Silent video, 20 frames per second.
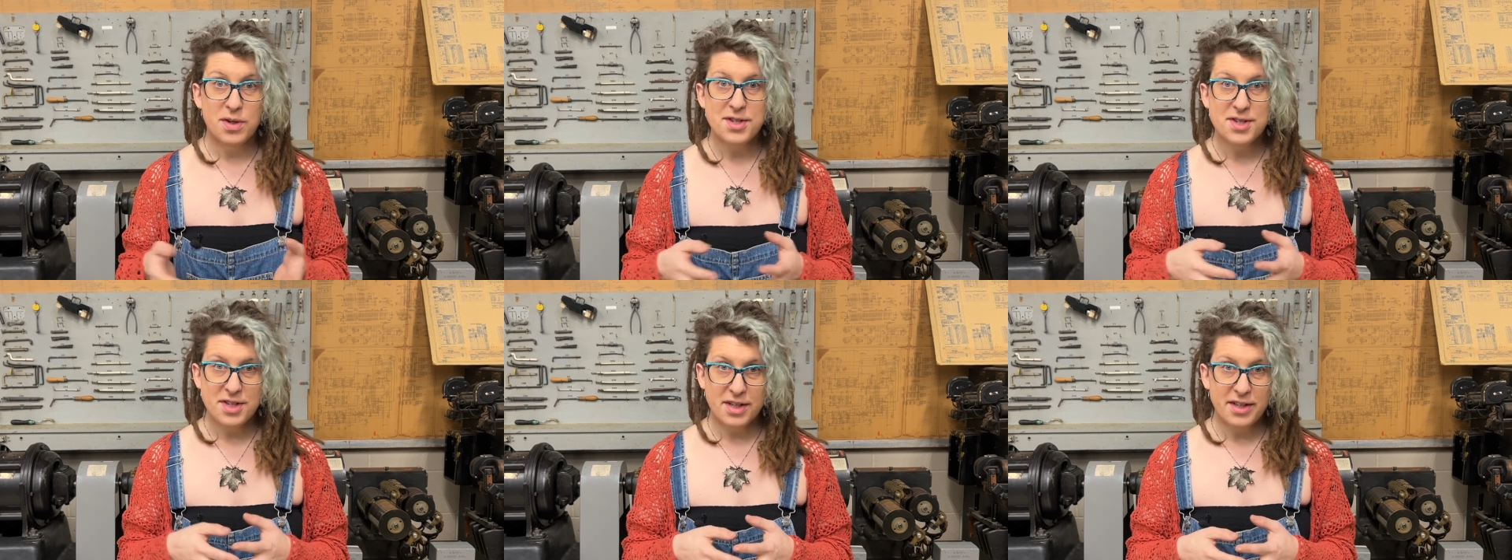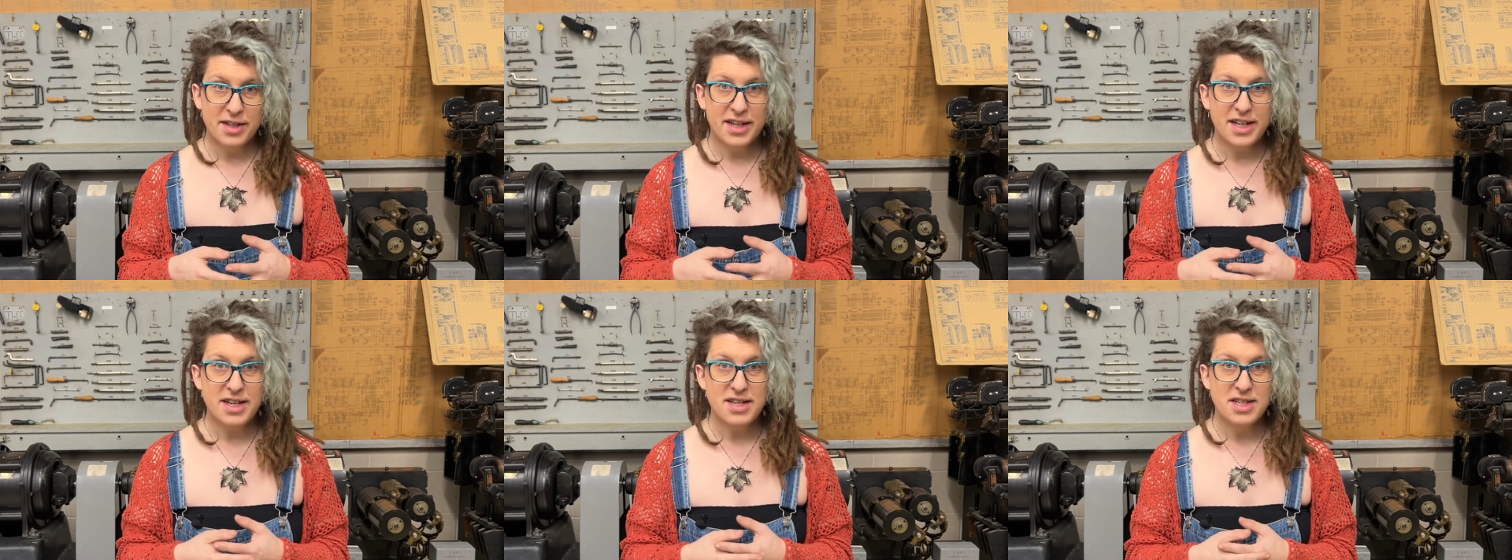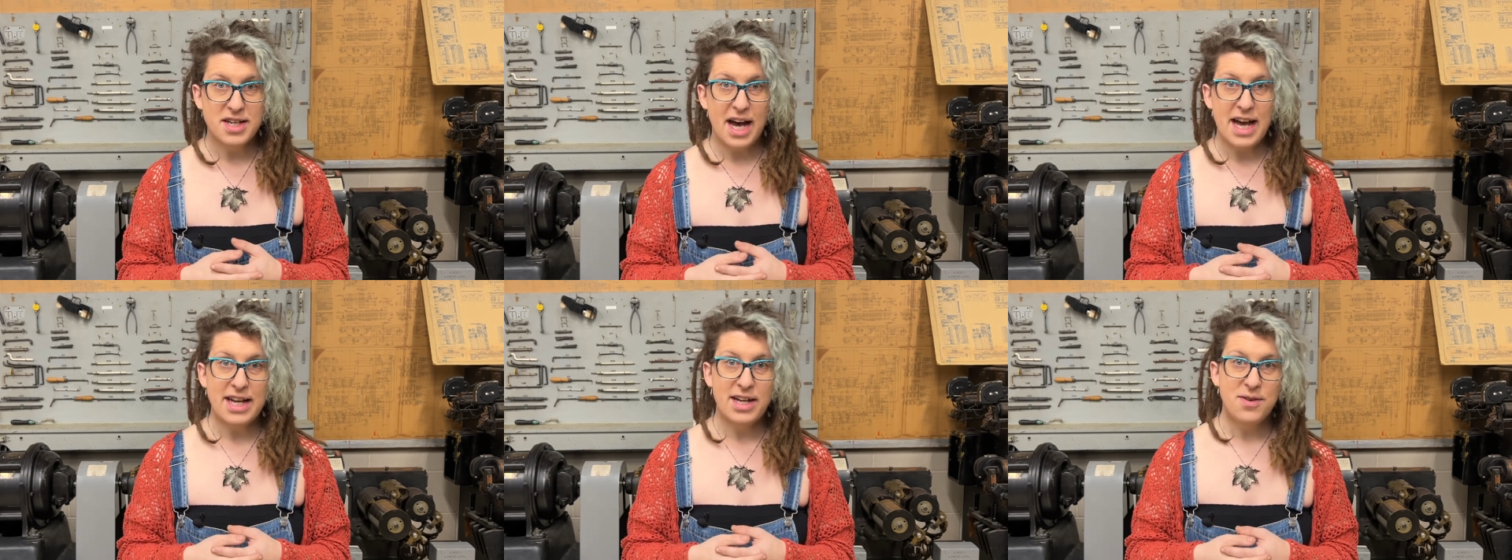silicon
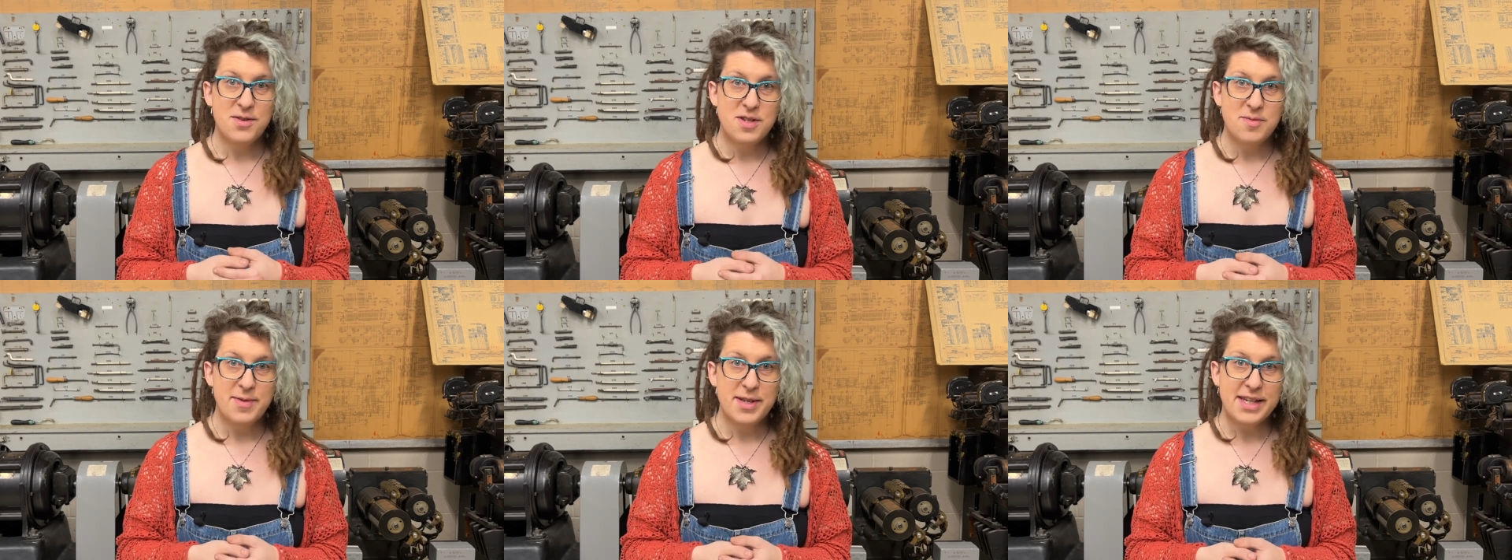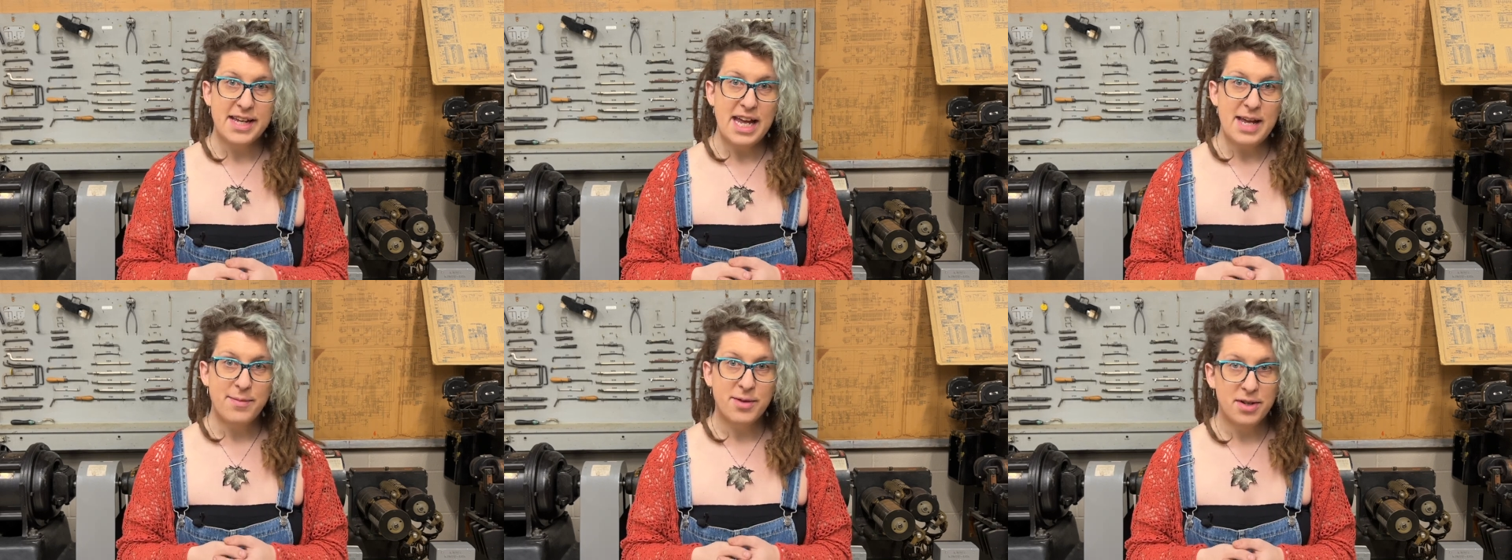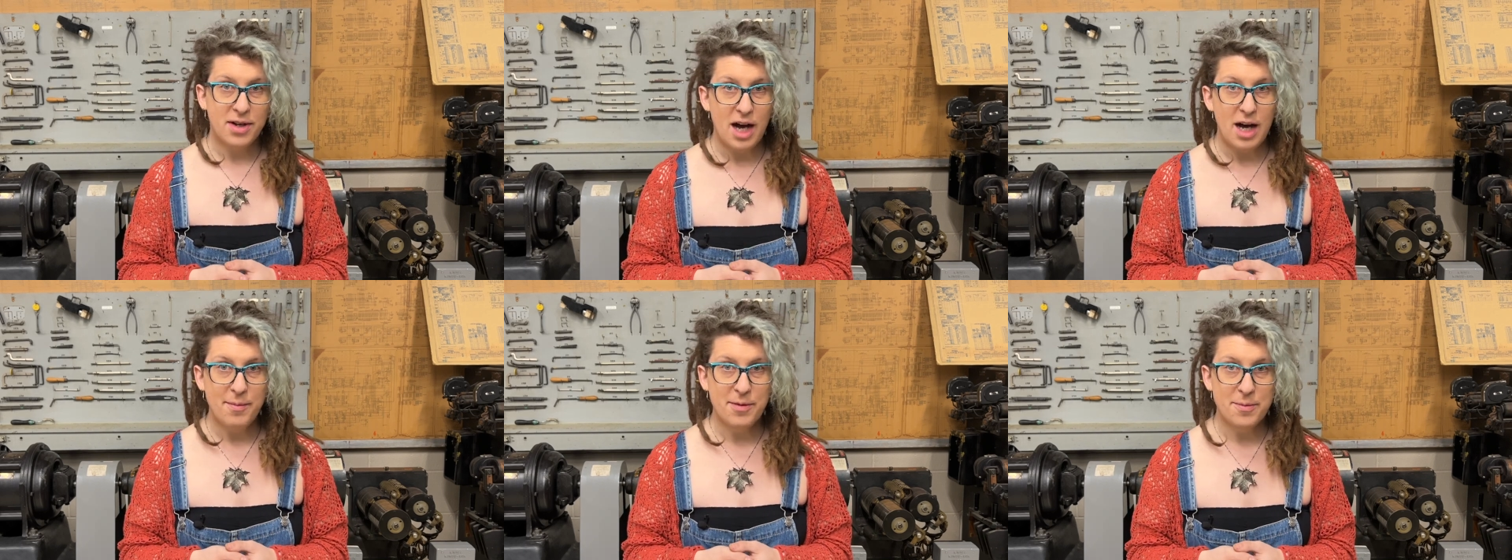diodes became
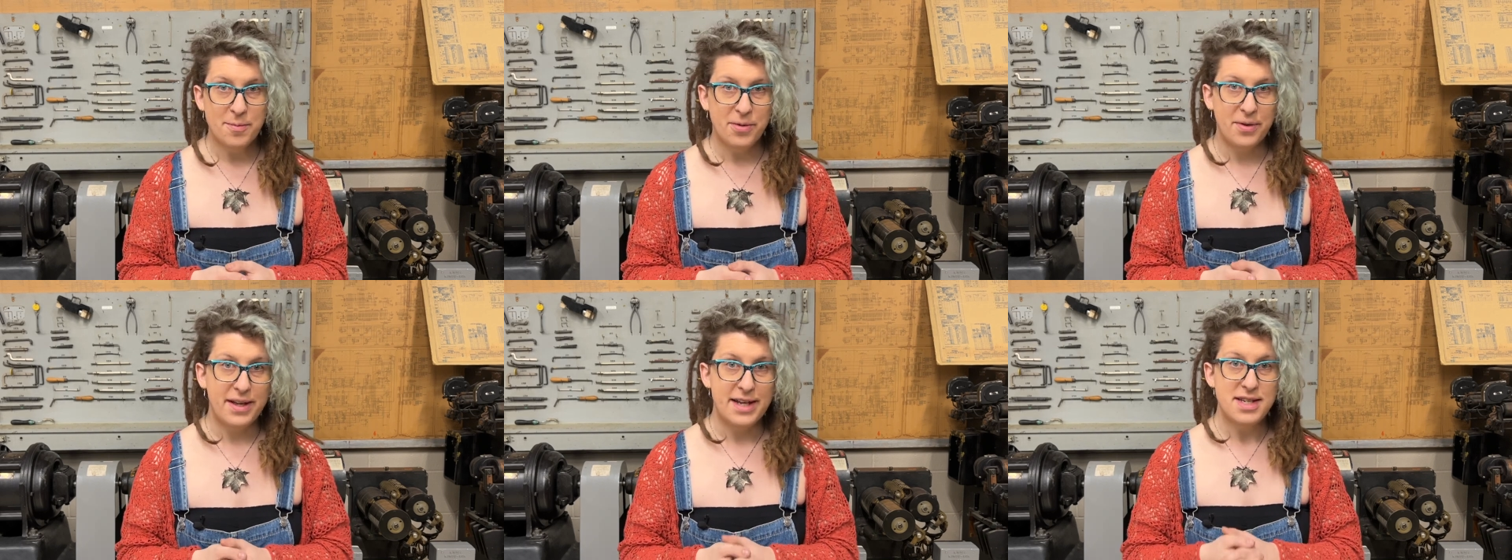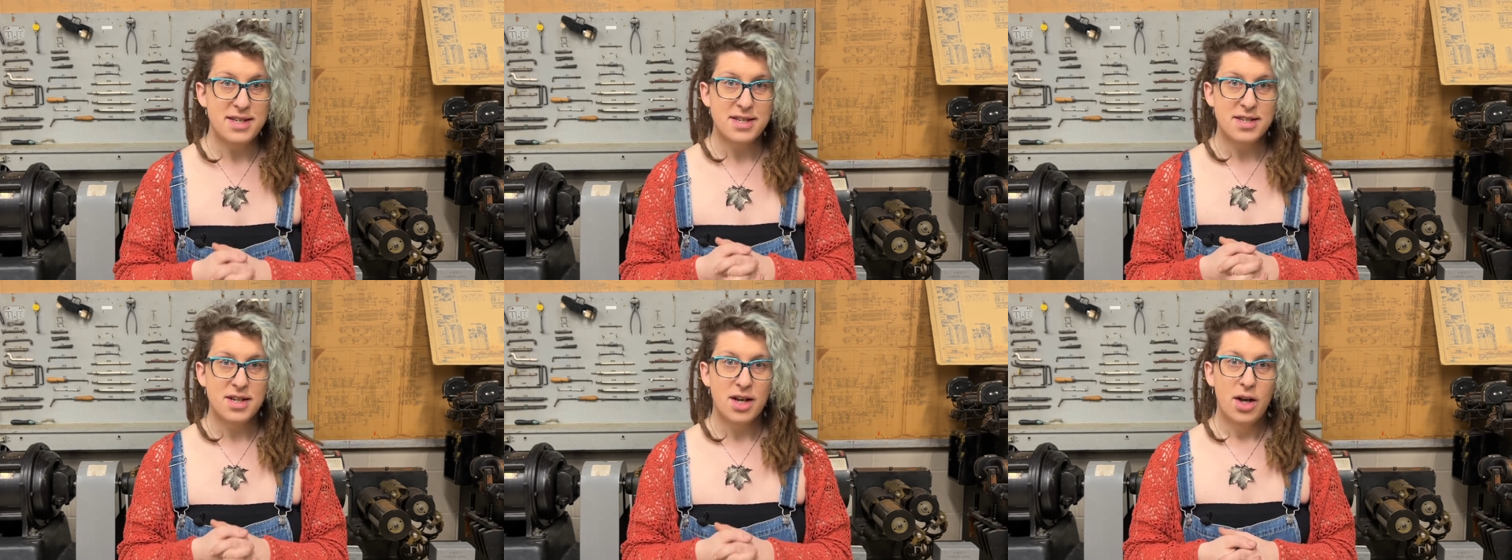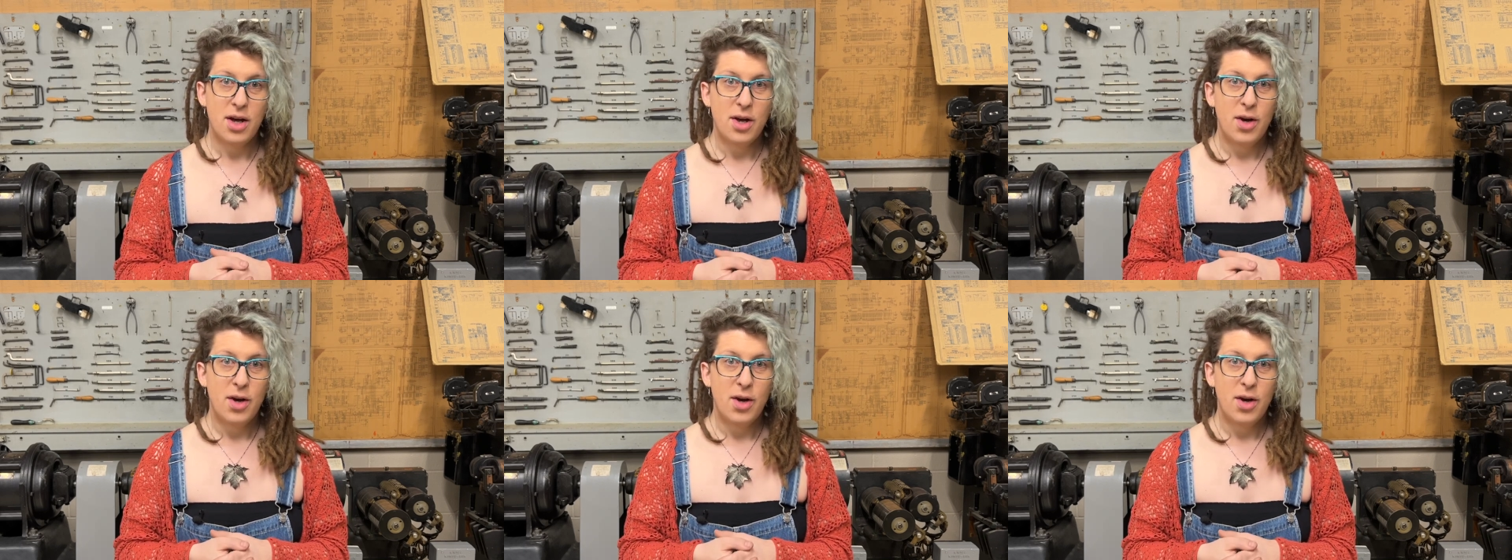commonplace,